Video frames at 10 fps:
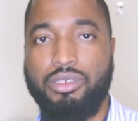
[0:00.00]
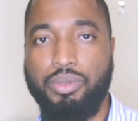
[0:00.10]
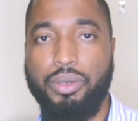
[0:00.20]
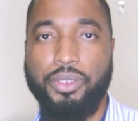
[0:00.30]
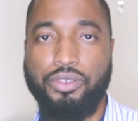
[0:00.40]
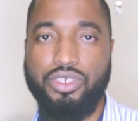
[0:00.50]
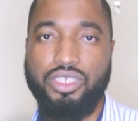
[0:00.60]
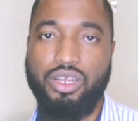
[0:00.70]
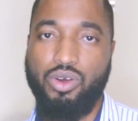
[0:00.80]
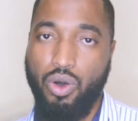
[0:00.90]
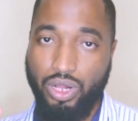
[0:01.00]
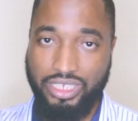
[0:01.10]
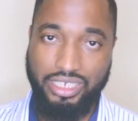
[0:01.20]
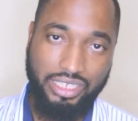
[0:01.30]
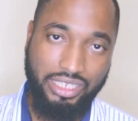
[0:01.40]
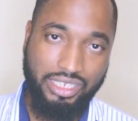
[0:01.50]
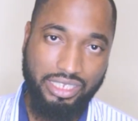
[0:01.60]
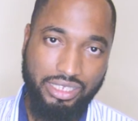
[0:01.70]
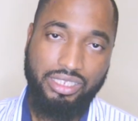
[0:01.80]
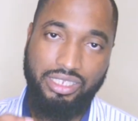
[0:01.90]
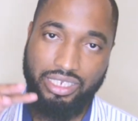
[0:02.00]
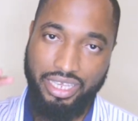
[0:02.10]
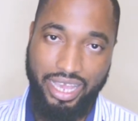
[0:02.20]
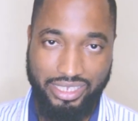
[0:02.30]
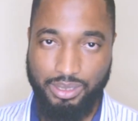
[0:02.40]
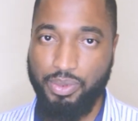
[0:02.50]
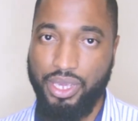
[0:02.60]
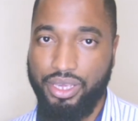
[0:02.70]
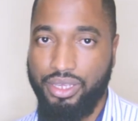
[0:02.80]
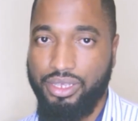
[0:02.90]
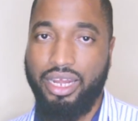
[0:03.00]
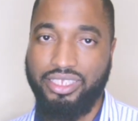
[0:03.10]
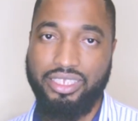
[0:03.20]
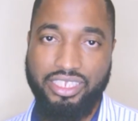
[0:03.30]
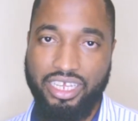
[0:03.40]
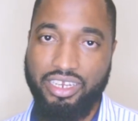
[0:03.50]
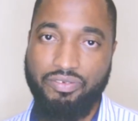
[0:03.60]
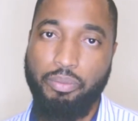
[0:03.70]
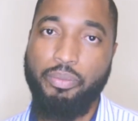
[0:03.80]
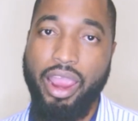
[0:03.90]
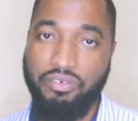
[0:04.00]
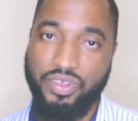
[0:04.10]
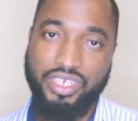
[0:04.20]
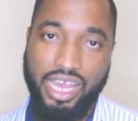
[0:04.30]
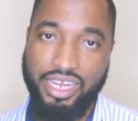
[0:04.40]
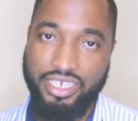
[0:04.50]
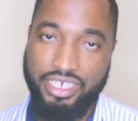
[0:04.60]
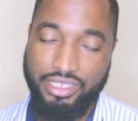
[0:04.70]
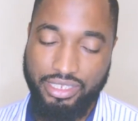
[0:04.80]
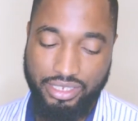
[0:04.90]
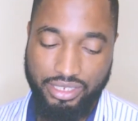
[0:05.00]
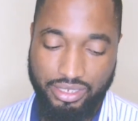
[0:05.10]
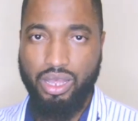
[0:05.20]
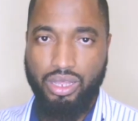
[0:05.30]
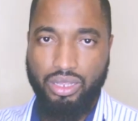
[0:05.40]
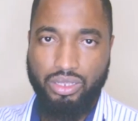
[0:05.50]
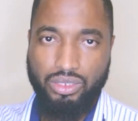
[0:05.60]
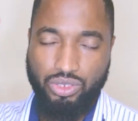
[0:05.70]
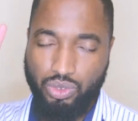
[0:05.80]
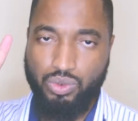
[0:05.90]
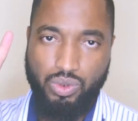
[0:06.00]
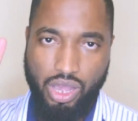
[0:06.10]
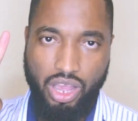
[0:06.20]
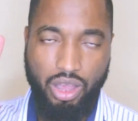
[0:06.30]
The paper 3 is an alternate to the SBA, and it's intended for private candidates. 2.